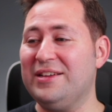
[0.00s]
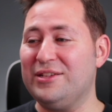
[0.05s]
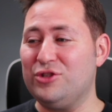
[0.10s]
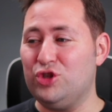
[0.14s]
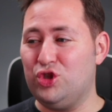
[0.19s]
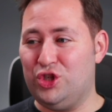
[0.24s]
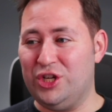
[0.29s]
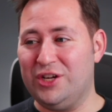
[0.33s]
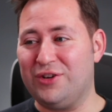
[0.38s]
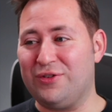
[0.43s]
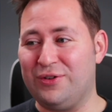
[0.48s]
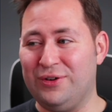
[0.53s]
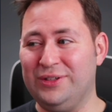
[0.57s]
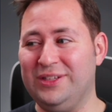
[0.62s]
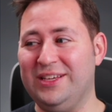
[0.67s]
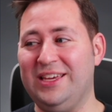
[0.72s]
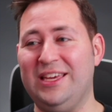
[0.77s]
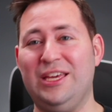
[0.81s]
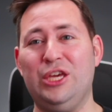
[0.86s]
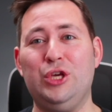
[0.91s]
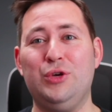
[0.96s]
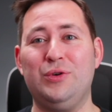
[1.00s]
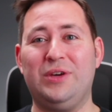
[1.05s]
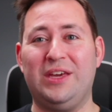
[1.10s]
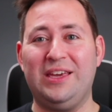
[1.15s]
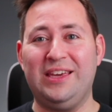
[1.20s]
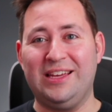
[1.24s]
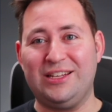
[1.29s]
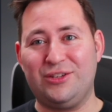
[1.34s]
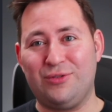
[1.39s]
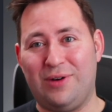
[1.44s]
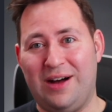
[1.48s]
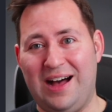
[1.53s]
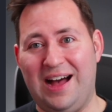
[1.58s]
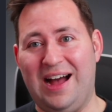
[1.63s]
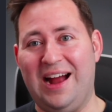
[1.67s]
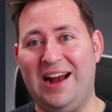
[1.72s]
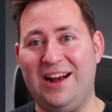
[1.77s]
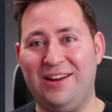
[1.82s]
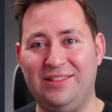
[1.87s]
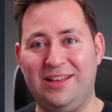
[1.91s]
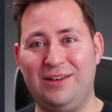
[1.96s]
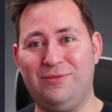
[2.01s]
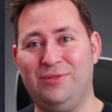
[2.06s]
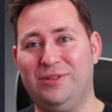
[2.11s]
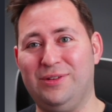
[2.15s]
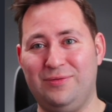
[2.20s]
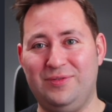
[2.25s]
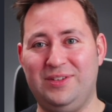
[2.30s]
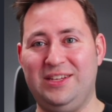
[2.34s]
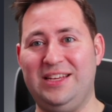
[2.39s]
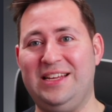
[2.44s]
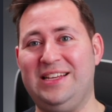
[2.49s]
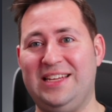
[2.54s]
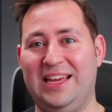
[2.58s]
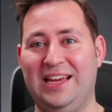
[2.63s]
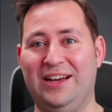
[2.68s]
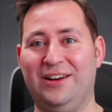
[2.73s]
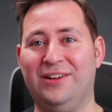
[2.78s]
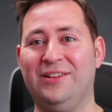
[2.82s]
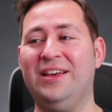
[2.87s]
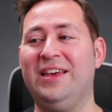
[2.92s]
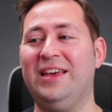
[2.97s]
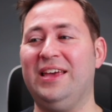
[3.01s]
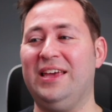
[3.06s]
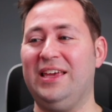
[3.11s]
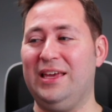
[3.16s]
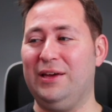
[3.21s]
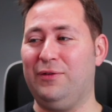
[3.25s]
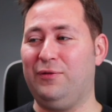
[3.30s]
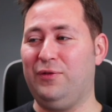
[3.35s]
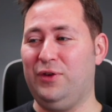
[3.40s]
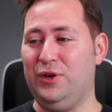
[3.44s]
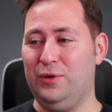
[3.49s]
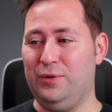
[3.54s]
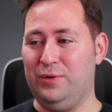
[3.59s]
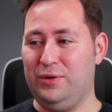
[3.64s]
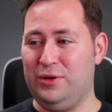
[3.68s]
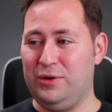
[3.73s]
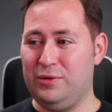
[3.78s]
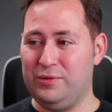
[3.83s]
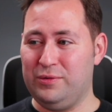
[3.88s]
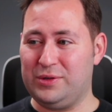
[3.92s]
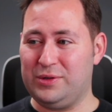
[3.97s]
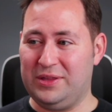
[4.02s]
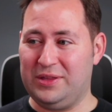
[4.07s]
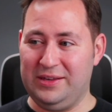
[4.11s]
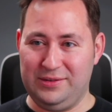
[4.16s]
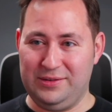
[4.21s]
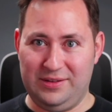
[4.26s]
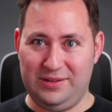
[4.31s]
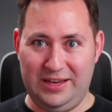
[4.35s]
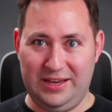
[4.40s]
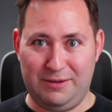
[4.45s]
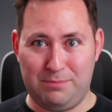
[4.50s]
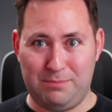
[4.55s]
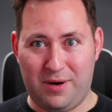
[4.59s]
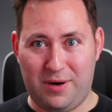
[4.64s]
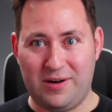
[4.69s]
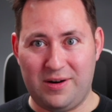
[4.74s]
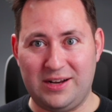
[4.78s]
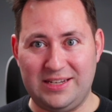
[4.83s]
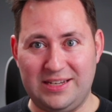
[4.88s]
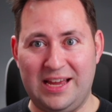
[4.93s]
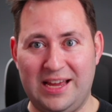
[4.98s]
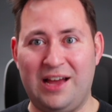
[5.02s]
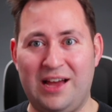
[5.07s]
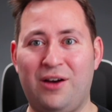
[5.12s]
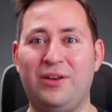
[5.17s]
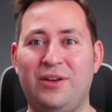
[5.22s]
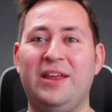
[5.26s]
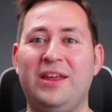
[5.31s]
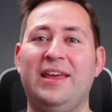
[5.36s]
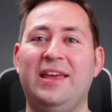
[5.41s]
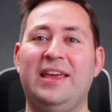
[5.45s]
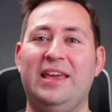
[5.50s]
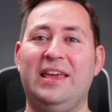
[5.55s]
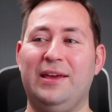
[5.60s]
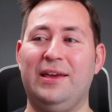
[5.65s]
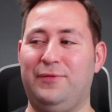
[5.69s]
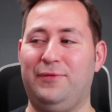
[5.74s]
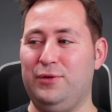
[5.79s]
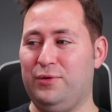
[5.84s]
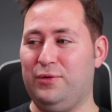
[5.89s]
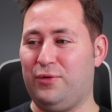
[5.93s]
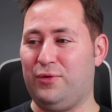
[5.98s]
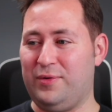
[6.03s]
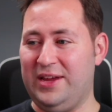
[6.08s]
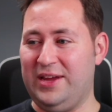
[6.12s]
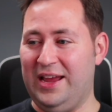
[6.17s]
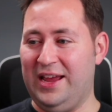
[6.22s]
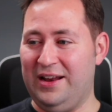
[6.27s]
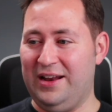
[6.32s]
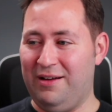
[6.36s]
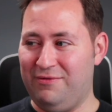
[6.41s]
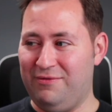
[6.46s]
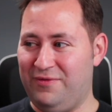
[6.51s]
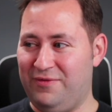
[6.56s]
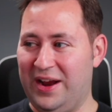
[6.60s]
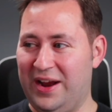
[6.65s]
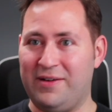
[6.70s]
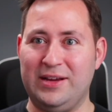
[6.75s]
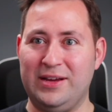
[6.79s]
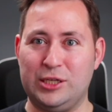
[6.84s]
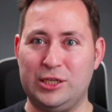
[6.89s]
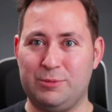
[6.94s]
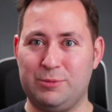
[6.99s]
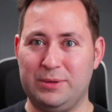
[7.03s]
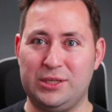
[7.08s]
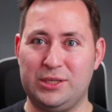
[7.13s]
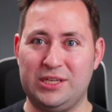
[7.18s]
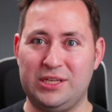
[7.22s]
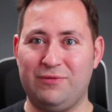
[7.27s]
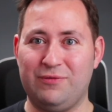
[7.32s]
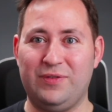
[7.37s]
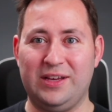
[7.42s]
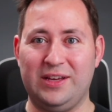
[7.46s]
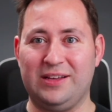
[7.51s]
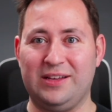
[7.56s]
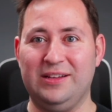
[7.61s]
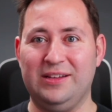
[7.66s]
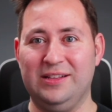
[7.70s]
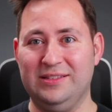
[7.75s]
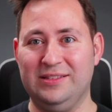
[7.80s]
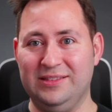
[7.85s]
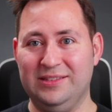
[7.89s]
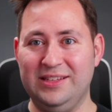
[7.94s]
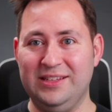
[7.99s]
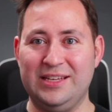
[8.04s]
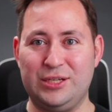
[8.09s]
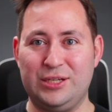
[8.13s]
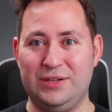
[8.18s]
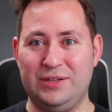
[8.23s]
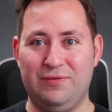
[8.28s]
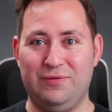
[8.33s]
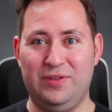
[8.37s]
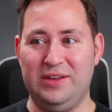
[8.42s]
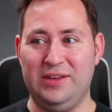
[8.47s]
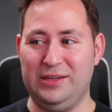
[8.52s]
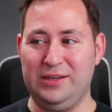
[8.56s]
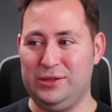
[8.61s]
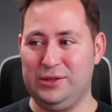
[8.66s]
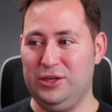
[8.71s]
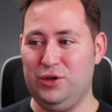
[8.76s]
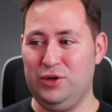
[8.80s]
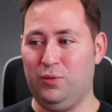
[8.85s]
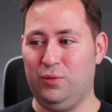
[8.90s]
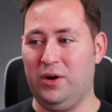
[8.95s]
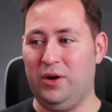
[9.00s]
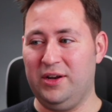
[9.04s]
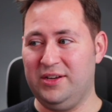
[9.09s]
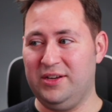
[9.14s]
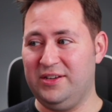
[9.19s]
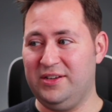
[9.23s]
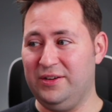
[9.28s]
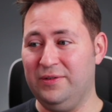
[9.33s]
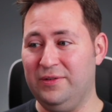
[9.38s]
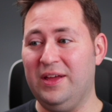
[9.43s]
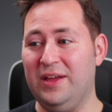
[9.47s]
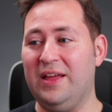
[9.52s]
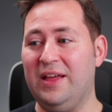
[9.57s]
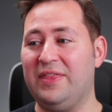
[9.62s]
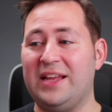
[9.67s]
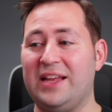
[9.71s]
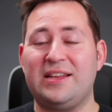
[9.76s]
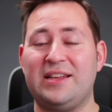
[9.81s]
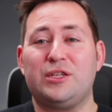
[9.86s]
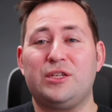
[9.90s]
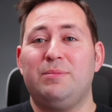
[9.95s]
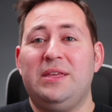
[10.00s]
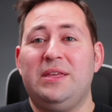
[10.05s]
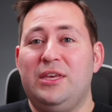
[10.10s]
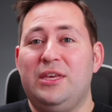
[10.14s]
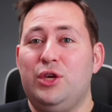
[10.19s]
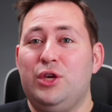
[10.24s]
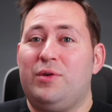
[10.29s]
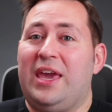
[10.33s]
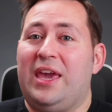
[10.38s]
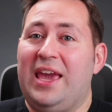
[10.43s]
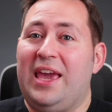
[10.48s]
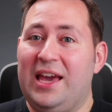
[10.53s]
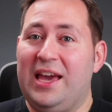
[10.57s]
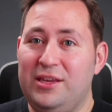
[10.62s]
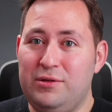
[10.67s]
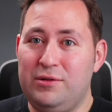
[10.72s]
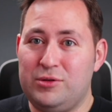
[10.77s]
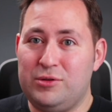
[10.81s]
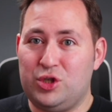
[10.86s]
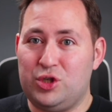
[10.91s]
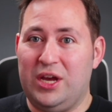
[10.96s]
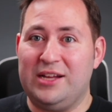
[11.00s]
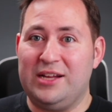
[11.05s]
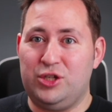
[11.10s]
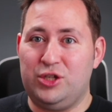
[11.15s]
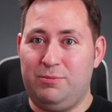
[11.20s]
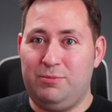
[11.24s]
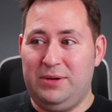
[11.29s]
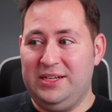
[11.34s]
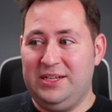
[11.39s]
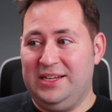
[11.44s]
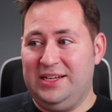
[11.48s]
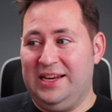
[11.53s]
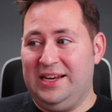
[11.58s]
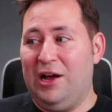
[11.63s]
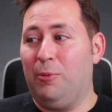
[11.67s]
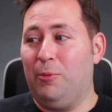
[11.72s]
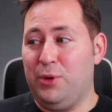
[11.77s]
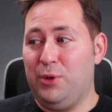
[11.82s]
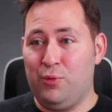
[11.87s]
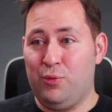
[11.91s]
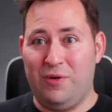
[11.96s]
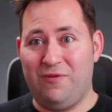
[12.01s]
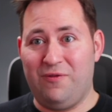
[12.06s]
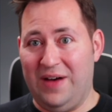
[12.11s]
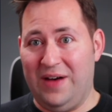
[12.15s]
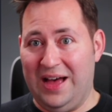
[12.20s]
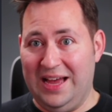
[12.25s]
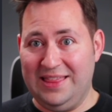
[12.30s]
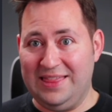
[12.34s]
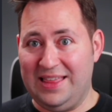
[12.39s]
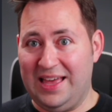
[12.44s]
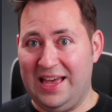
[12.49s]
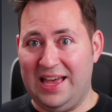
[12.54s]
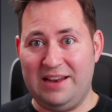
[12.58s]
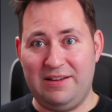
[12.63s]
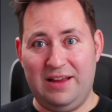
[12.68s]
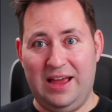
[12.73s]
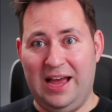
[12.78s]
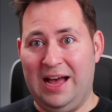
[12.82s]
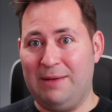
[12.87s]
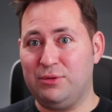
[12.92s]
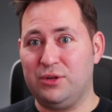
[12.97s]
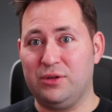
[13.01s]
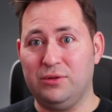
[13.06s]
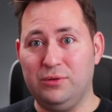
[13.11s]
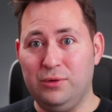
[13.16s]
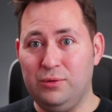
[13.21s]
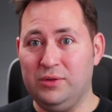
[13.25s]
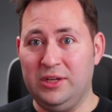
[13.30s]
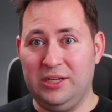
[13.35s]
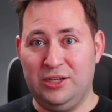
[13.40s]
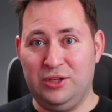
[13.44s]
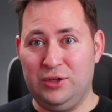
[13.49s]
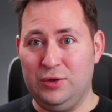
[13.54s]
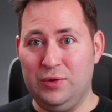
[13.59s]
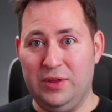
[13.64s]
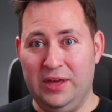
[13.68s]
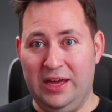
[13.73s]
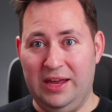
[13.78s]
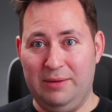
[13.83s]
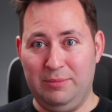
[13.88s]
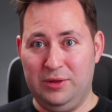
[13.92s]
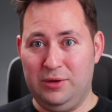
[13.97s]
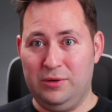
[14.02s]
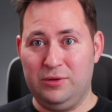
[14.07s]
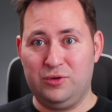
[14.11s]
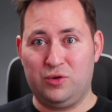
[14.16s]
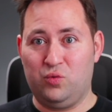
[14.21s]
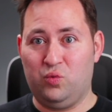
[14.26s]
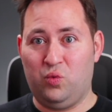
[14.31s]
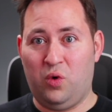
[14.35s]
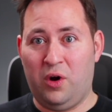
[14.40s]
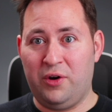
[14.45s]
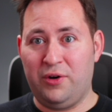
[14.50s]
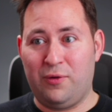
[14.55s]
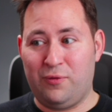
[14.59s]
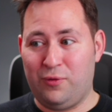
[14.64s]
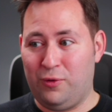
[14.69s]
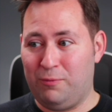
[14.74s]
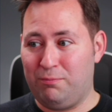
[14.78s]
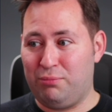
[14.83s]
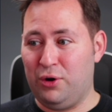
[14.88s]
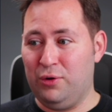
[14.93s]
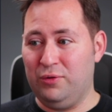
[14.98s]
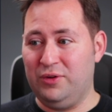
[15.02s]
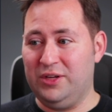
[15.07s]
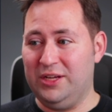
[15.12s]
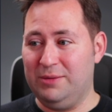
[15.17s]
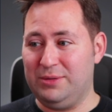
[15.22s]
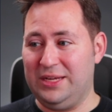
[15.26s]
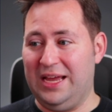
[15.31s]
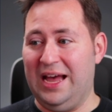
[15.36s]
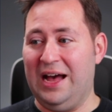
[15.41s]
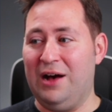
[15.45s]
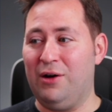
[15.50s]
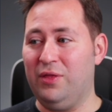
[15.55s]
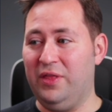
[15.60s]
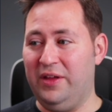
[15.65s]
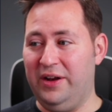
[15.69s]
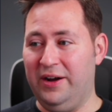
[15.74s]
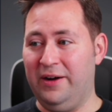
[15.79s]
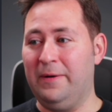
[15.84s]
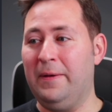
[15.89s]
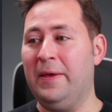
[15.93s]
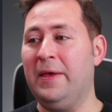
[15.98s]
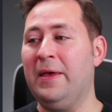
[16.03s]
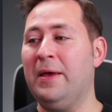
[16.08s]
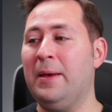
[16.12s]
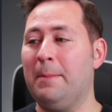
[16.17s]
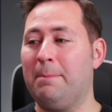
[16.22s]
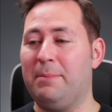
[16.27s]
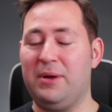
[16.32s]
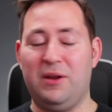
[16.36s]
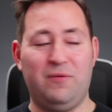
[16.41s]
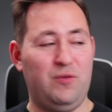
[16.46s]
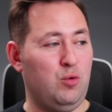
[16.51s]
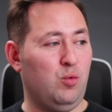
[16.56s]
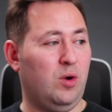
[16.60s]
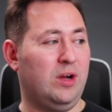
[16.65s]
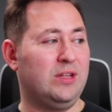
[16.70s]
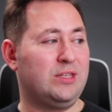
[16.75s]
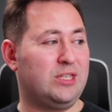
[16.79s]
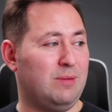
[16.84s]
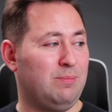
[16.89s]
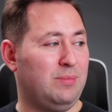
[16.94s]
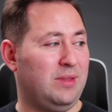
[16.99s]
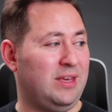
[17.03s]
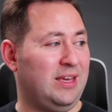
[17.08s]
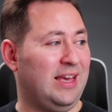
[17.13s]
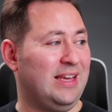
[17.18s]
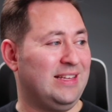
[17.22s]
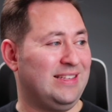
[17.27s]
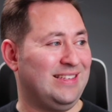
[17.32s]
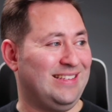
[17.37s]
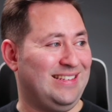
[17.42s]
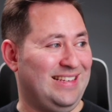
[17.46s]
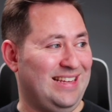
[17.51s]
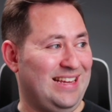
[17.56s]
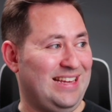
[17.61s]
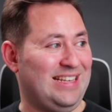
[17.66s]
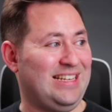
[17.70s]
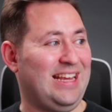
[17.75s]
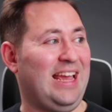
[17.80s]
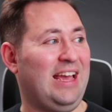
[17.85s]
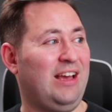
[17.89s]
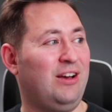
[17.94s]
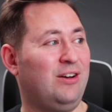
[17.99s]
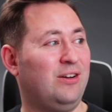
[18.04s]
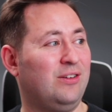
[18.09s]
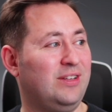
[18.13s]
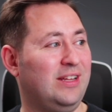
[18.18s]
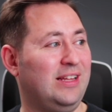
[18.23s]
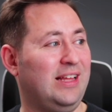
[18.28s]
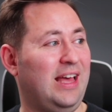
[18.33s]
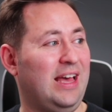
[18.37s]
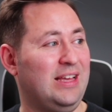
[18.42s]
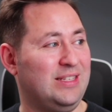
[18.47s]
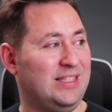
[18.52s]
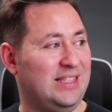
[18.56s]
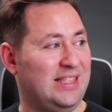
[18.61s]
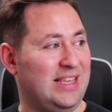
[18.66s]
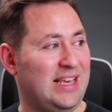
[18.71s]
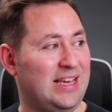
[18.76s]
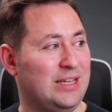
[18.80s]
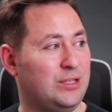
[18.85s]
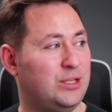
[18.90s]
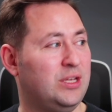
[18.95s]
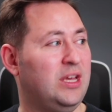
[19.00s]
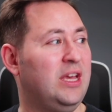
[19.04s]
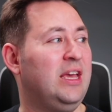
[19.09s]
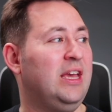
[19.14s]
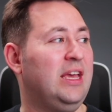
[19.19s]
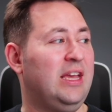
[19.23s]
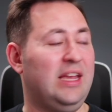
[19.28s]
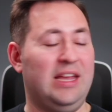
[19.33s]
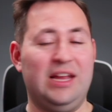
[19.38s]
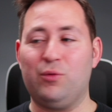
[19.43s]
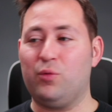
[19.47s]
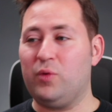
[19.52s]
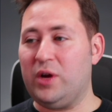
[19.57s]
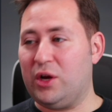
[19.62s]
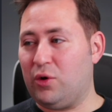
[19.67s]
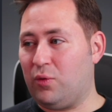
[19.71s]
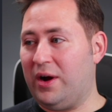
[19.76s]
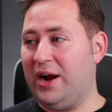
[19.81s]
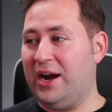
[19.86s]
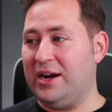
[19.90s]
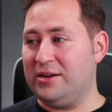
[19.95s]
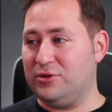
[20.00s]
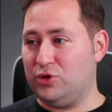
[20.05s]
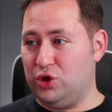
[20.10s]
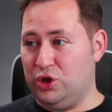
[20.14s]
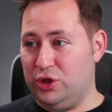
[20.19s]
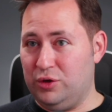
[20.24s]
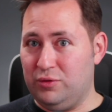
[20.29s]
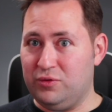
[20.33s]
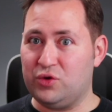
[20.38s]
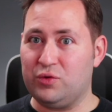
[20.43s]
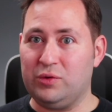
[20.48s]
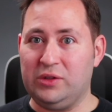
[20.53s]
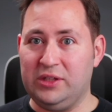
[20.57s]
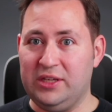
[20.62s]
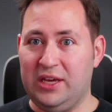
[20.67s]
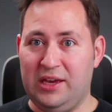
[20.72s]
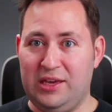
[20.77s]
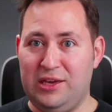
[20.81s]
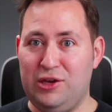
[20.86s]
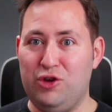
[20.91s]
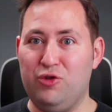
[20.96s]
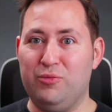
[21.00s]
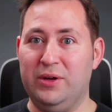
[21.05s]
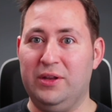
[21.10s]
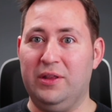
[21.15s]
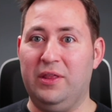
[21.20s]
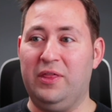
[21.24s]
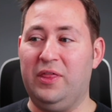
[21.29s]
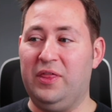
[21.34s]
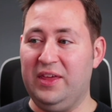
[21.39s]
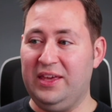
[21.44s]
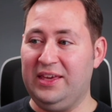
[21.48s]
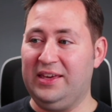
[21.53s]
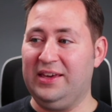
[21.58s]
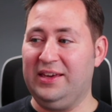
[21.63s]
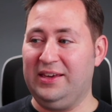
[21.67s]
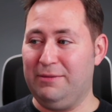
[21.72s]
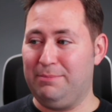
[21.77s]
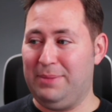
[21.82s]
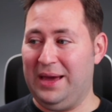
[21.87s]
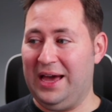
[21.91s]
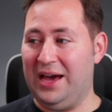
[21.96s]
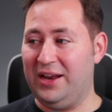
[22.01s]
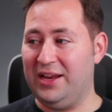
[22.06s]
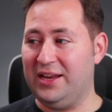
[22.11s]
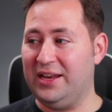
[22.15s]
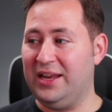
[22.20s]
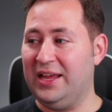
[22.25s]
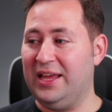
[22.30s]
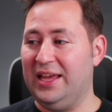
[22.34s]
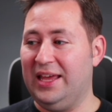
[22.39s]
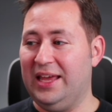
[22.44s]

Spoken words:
Generally, you can get to a higher level of detail if you use things like Markdown, if you create a very specific list of things that you want it to do. That doesn't mean that you can't use ChatGPT to help you refine that. Absolutely do that. I mean, those are wonderful pro tips out there. But if you want something as detailed as this, it requires usually a human thinking about it.